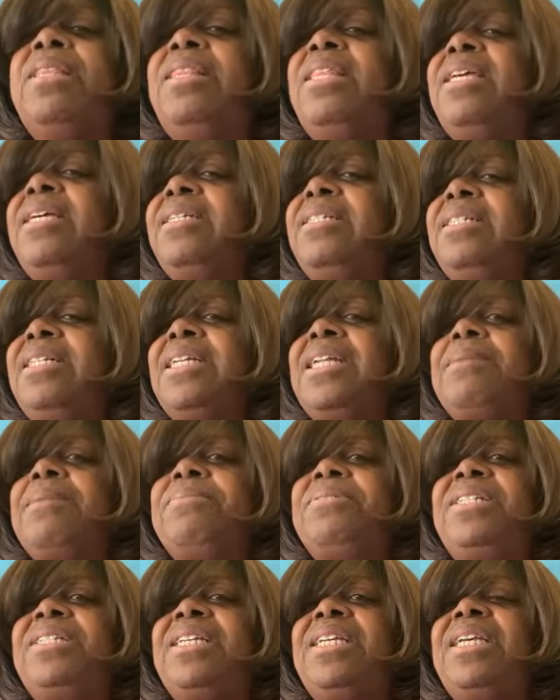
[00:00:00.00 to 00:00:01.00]
things that
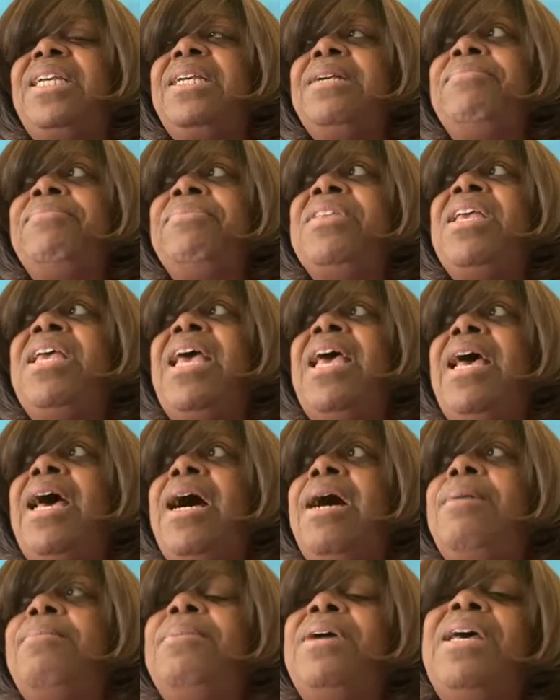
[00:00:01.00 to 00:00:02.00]
I'm seeing.
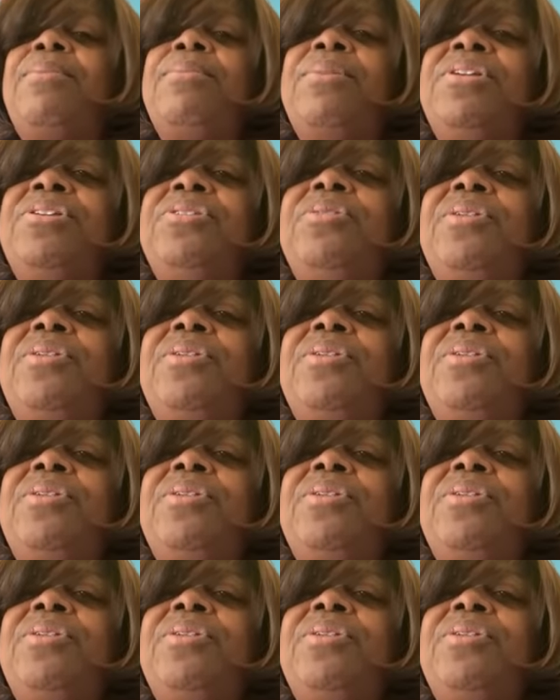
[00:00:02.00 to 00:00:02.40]
And when